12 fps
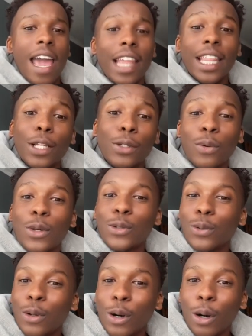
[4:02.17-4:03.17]
and then so we
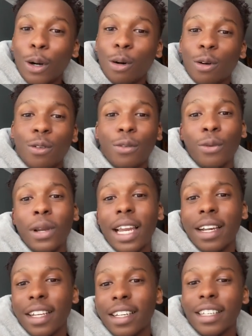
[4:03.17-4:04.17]
took off we
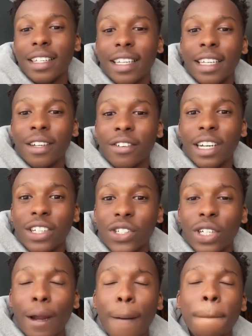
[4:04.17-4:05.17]
landed in in
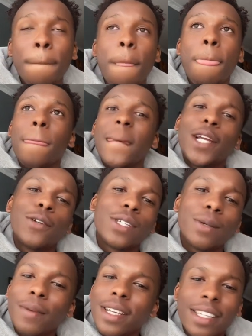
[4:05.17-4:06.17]
russia it was
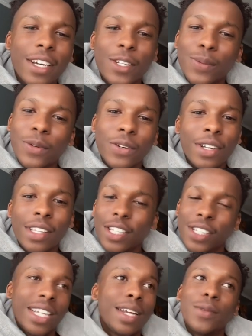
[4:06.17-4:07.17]
amazing experience
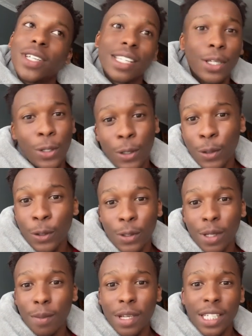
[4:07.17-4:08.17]
it, let me just say to you it
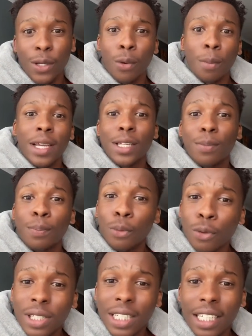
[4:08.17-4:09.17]
was amazing we met
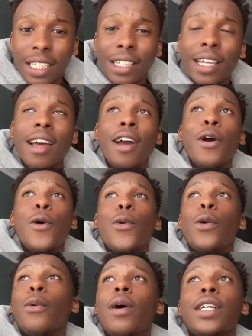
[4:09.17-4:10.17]
putin
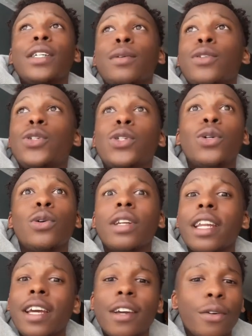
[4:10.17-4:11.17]
we were
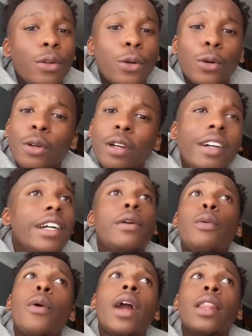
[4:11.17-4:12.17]
shown eh, you know
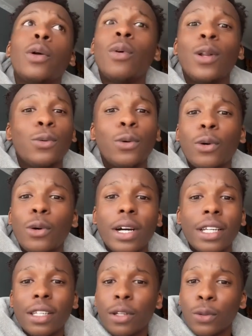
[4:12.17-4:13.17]
where the World War
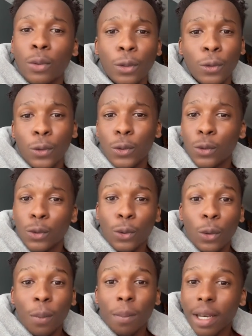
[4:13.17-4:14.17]
One and World War Two
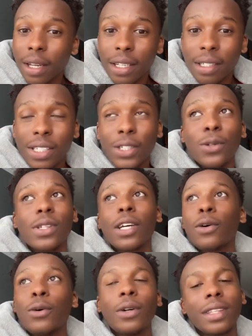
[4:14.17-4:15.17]
took place. It was a
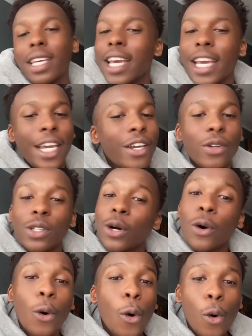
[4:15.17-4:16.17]
whole, it was a
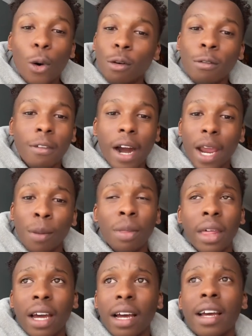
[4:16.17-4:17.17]
whole vibe
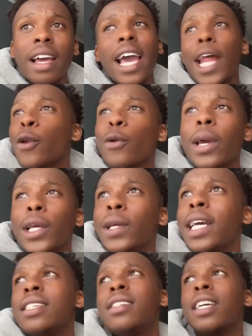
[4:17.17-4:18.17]
there. I don't know why you
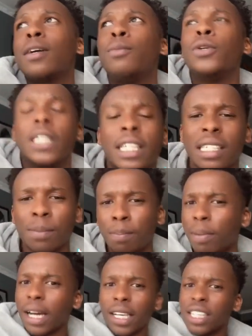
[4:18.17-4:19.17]
guys think Putin is
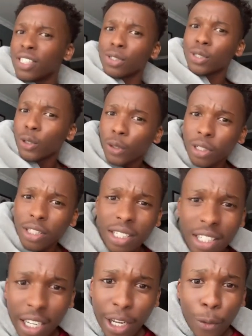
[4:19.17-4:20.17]
bad. He's not.
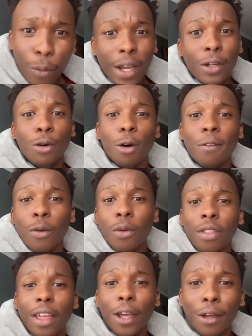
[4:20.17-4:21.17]
We had coffee
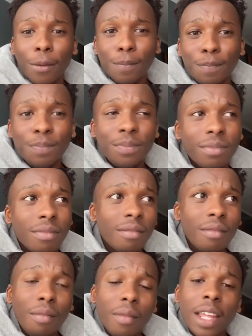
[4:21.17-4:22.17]
with him,
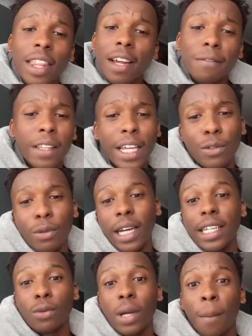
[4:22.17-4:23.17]
and then after that we
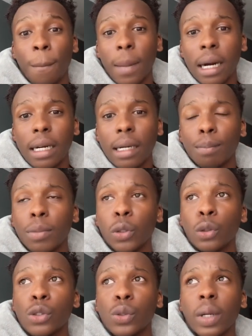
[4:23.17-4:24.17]
had to come back
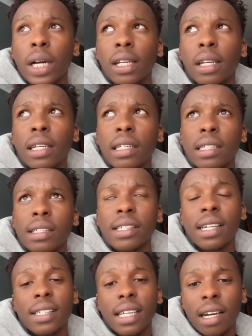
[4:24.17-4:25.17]
because we had like a
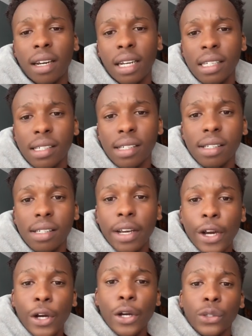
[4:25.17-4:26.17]
salsa classes,
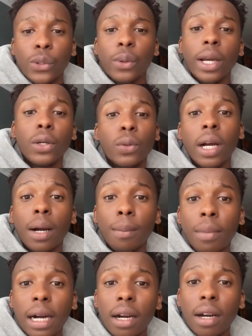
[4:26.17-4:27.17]
so we had to
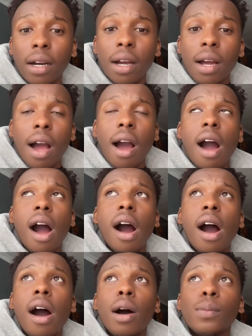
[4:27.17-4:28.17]
come back.
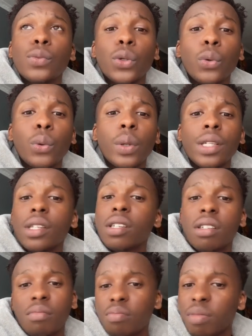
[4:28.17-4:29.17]
Um, so we
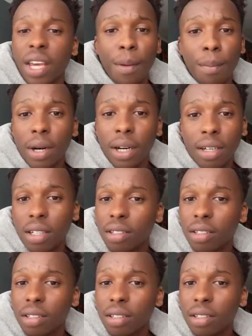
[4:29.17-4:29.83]
just came back